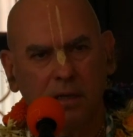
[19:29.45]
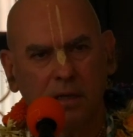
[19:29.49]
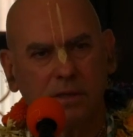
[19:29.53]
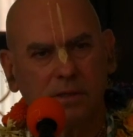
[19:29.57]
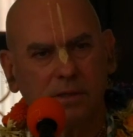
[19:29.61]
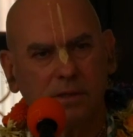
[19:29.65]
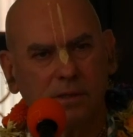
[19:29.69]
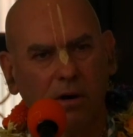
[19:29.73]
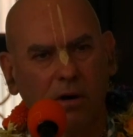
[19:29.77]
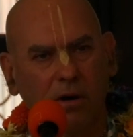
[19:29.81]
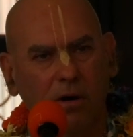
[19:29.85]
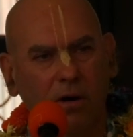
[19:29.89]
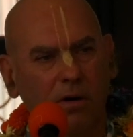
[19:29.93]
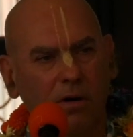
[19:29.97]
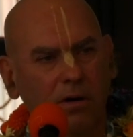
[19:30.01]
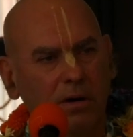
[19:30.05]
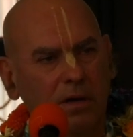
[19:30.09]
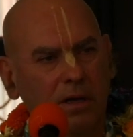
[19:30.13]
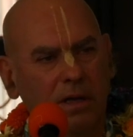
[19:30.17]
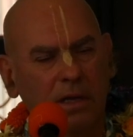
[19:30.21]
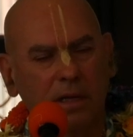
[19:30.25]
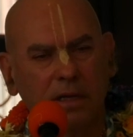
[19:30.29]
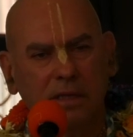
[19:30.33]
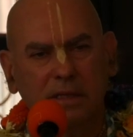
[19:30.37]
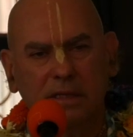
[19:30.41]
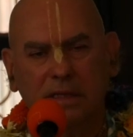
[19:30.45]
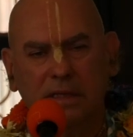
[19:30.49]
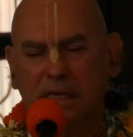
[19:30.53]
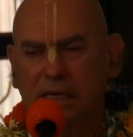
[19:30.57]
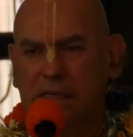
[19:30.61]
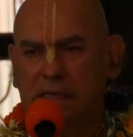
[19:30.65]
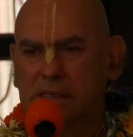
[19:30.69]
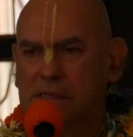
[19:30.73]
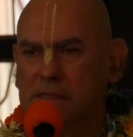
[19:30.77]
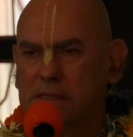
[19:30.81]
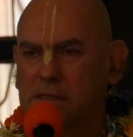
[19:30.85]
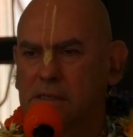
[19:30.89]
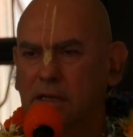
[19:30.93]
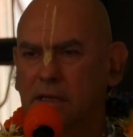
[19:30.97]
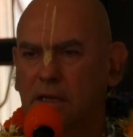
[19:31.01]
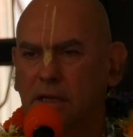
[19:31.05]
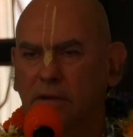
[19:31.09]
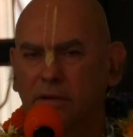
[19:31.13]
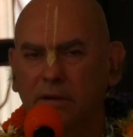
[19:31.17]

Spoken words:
So these